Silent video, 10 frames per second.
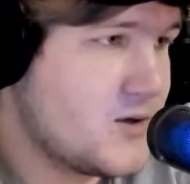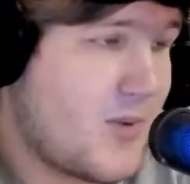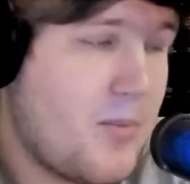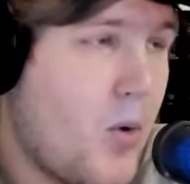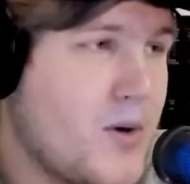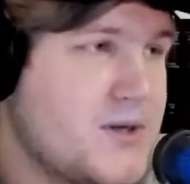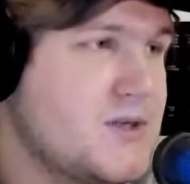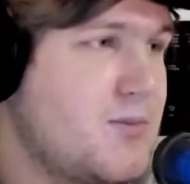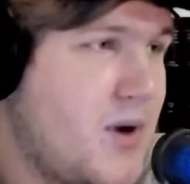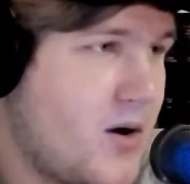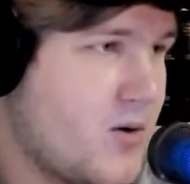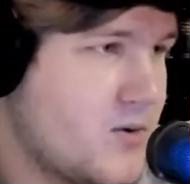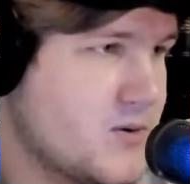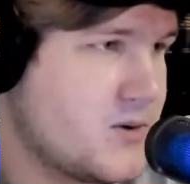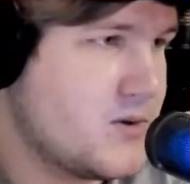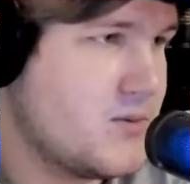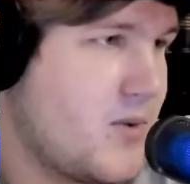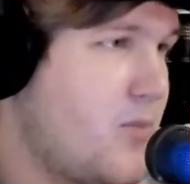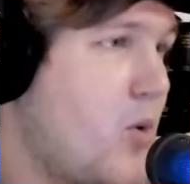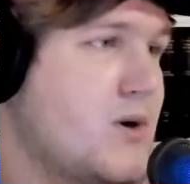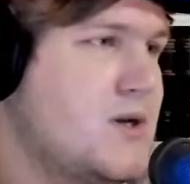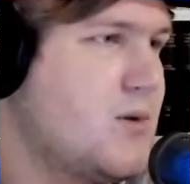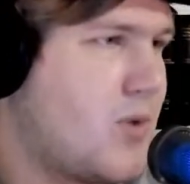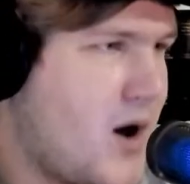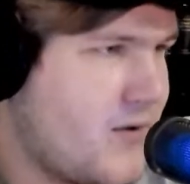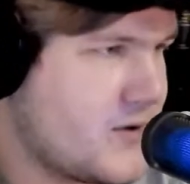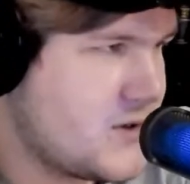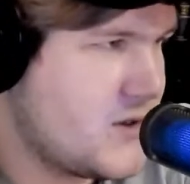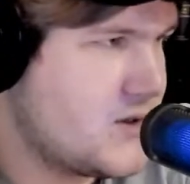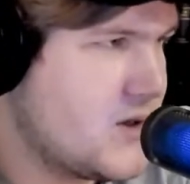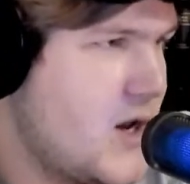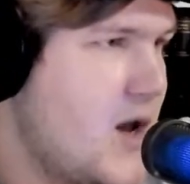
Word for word: by pointing to miracles, by pointing to prophecies,